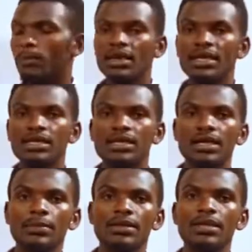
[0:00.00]

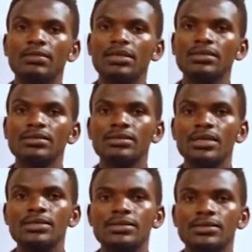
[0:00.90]
many epidemic
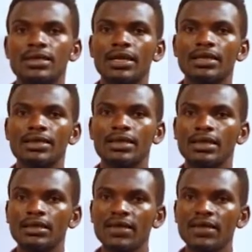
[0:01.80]
diseases like